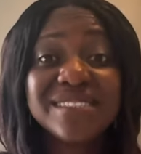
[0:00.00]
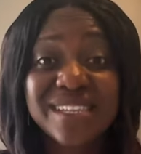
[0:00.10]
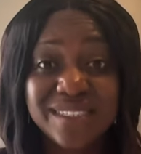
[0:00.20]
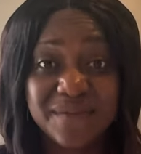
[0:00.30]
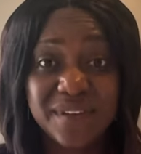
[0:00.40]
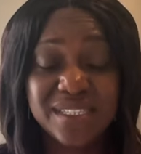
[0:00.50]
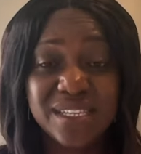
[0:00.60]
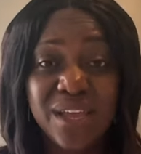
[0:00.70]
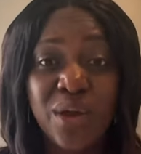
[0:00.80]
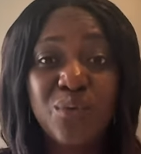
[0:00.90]
things
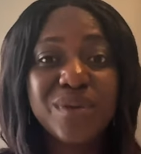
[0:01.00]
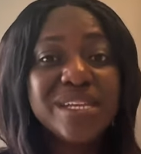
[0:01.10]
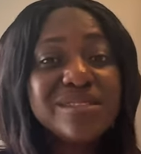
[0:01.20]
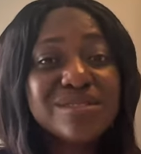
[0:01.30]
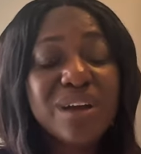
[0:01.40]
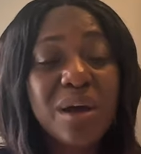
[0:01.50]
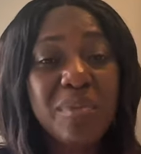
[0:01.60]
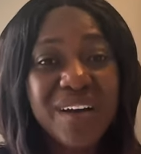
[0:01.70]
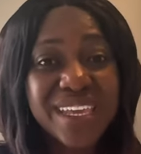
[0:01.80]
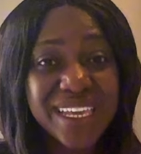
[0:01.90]
first, we need to talk
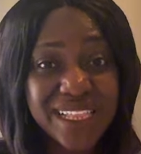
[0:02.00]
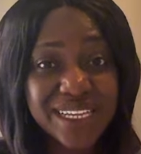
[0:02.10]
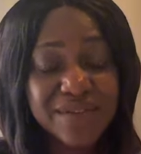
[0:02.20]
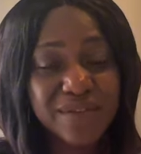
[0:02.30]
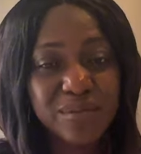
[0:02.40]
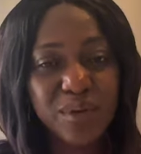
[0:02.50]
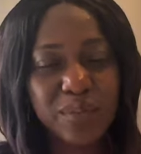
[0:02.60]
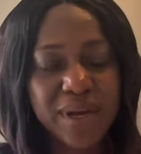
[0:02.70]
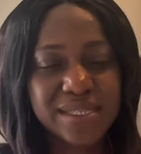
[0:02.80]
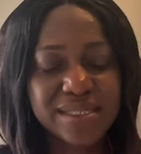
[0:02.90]
about healing from your
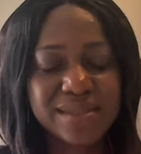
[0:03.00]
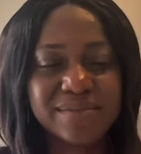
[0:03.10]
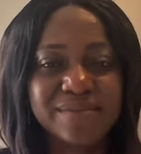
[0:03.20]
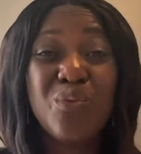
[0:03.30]
past.